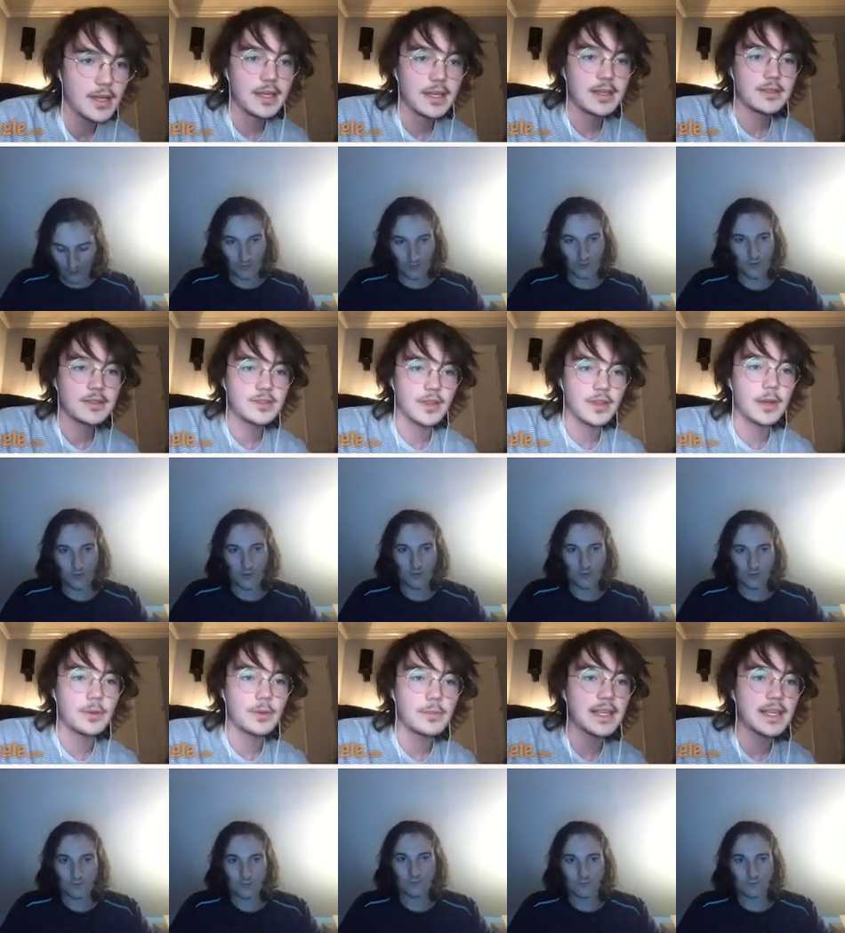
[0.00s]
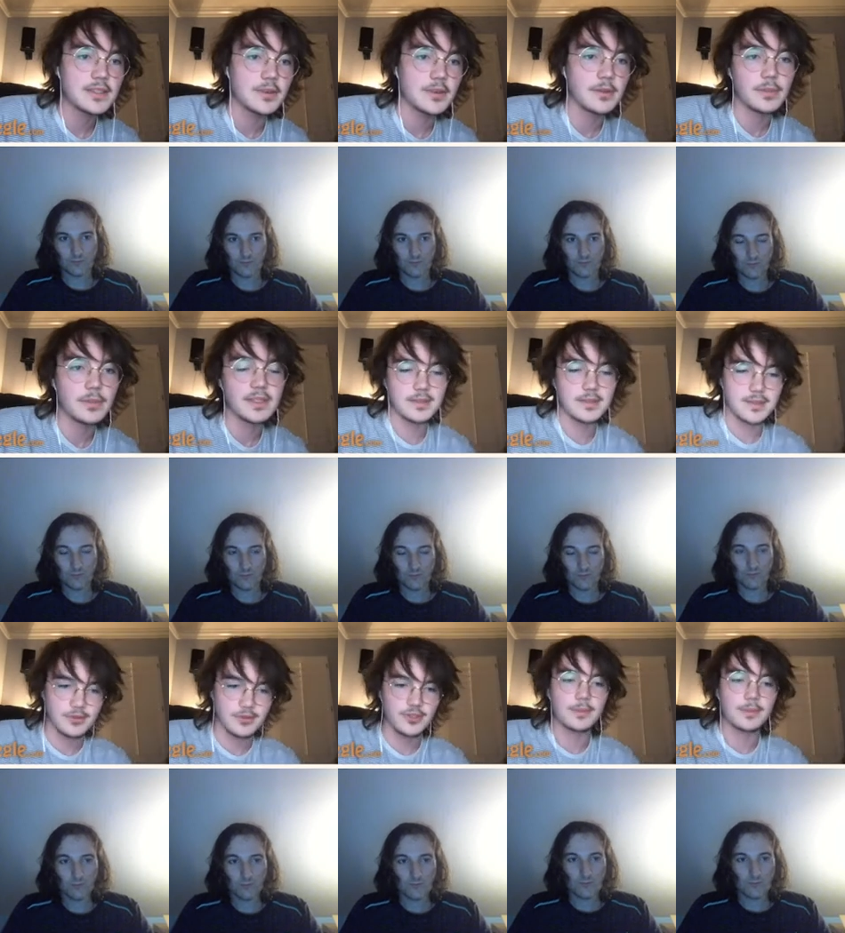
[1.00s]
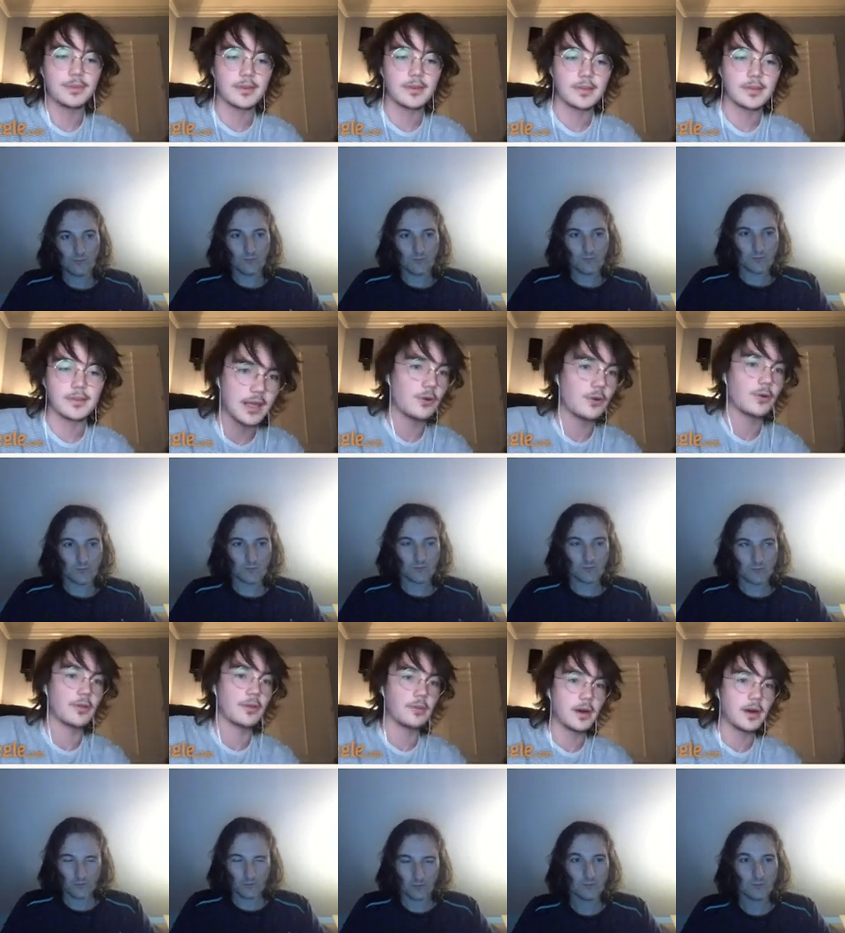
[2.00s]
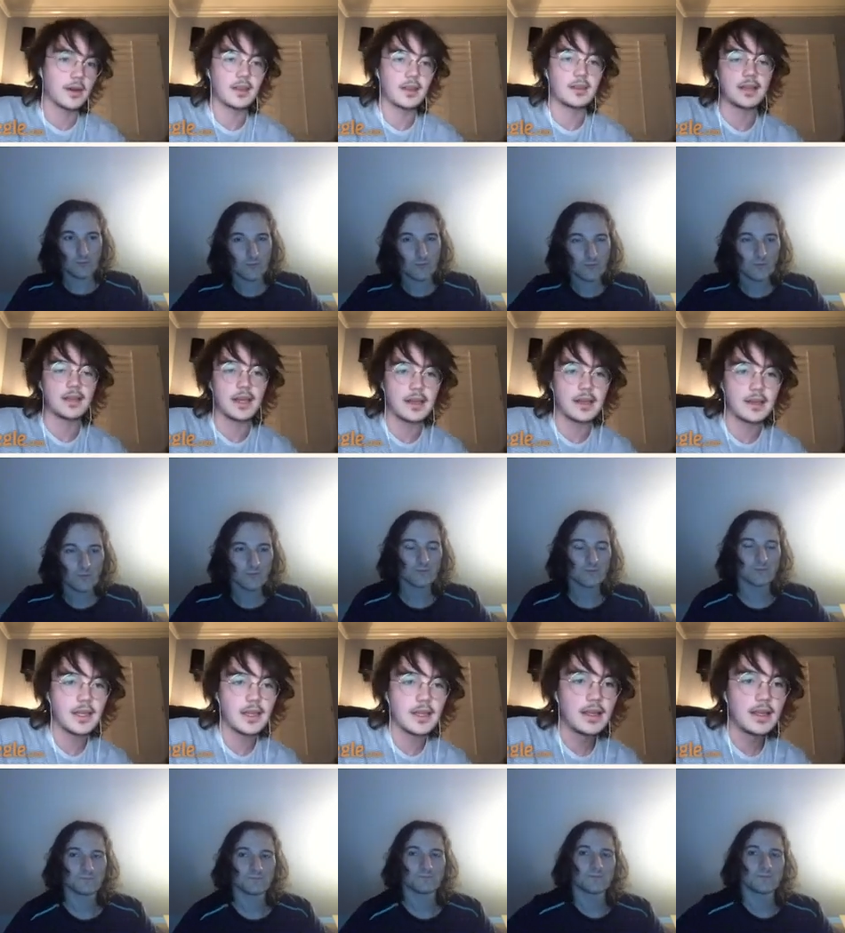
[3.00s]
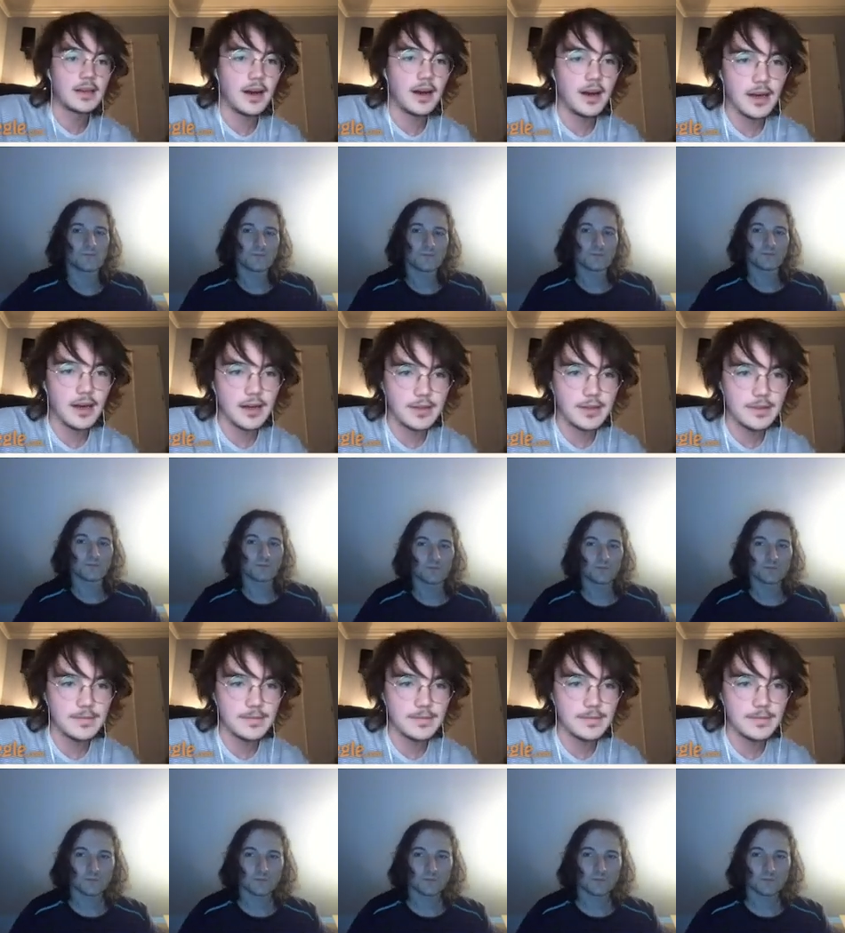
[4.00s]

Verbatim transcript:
Speaker 1: So they would make certain businesses cheaper until they corner the market, and then uh,